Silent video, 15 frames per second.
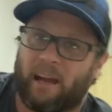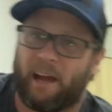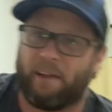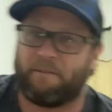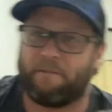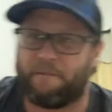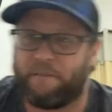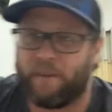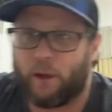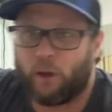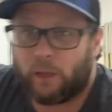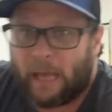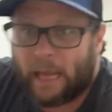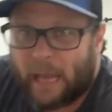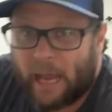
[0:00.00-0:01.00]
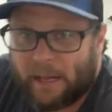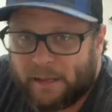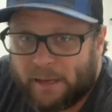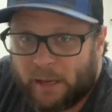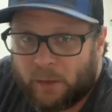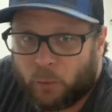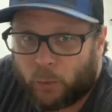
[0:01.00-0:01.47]
I feel like I
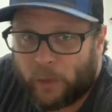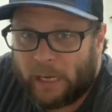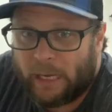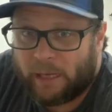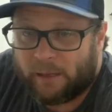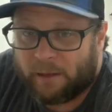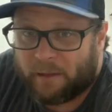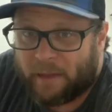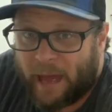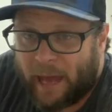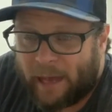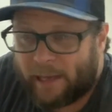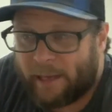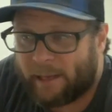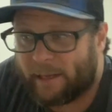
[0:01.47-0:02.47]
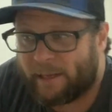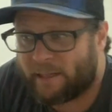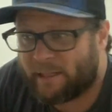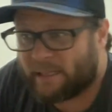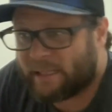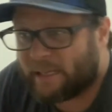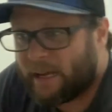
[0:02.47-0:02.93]
did read that it
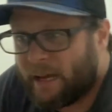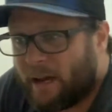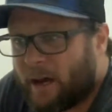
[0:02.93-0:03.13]
is